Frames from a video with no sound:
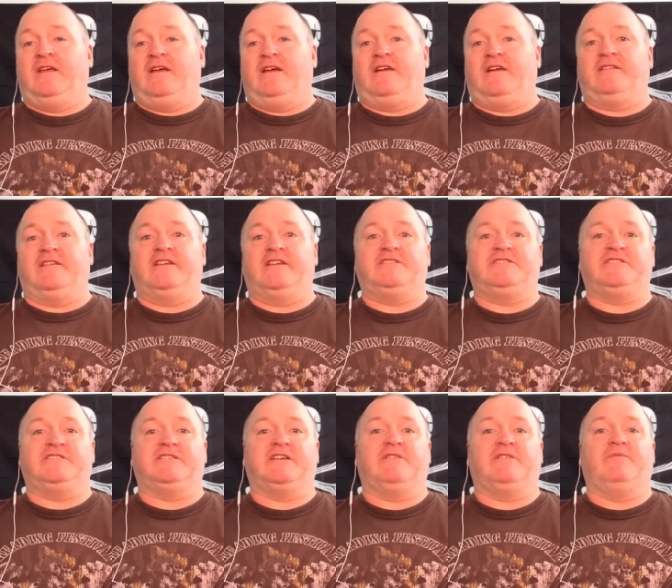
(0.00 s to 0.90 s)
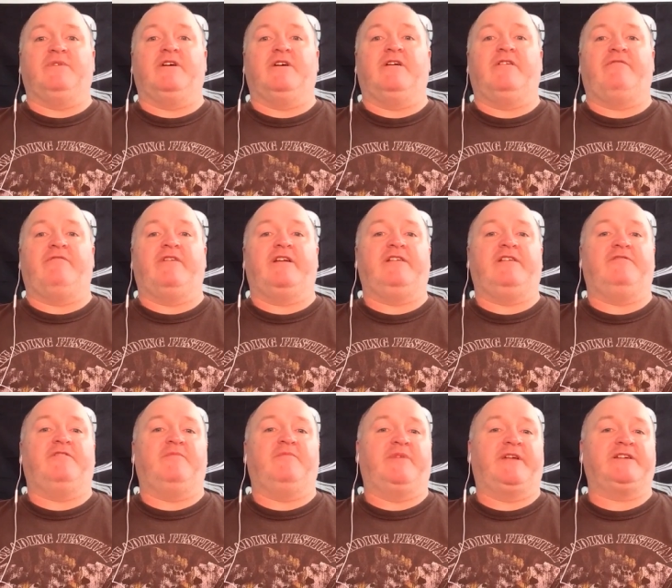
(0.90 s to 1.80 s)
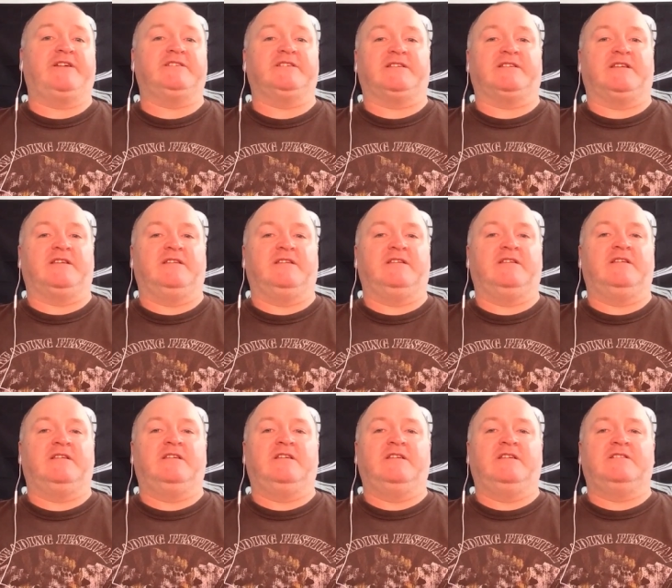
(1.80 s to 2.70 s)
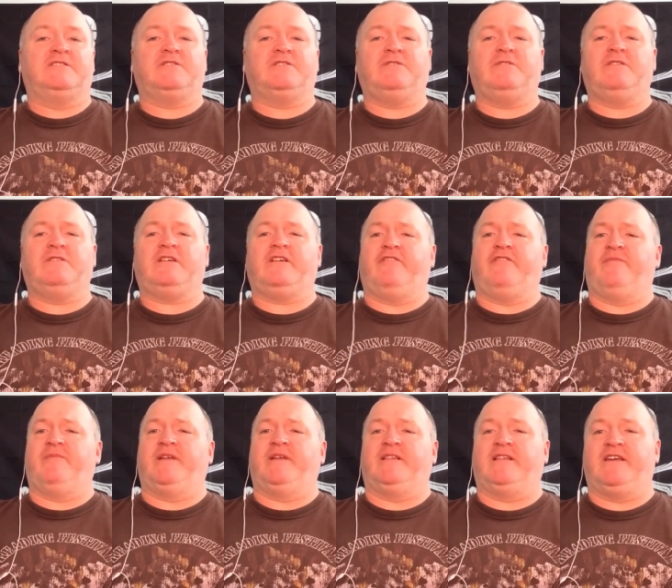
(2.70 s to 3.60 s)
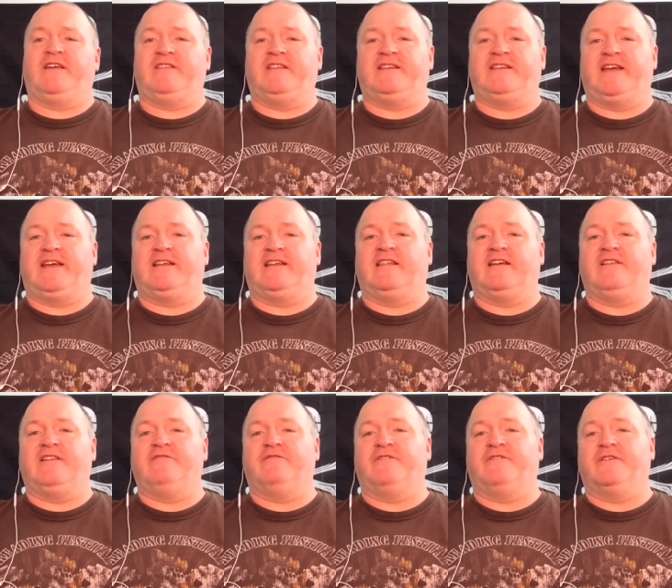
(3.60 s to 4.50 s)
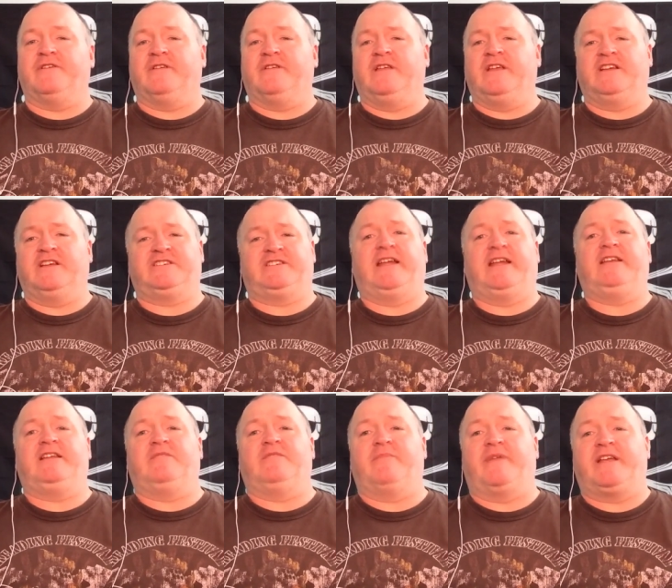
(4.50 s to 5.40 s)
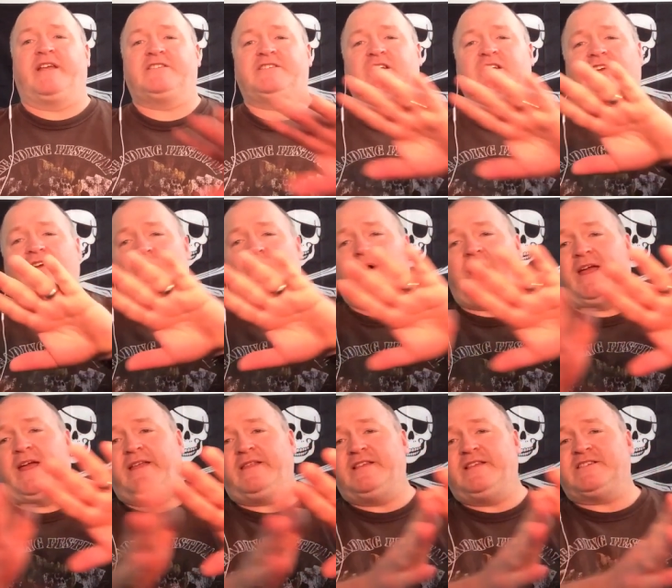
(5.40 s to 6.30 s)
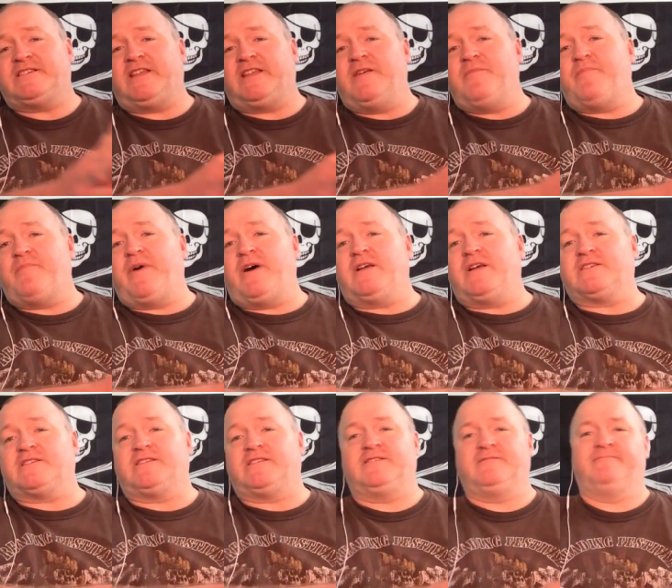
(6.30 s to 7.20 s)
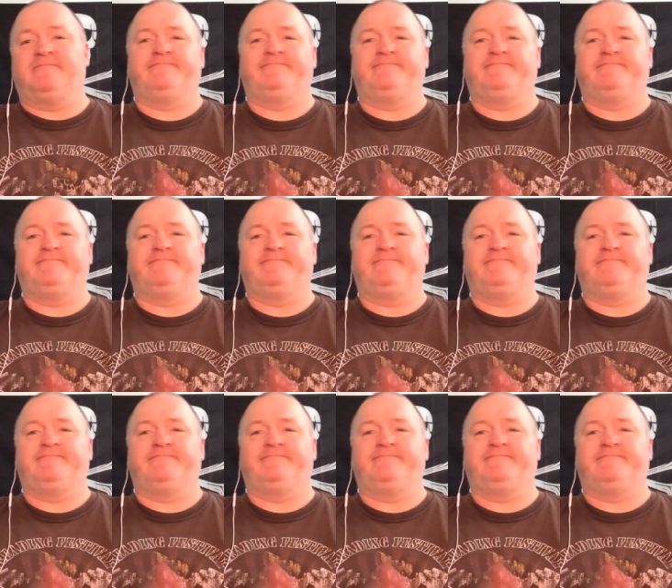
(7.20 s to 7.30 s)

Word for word: And then she said we aren't ready for Brexit. So the government let the deadline for extending Brexit quietly slipped past.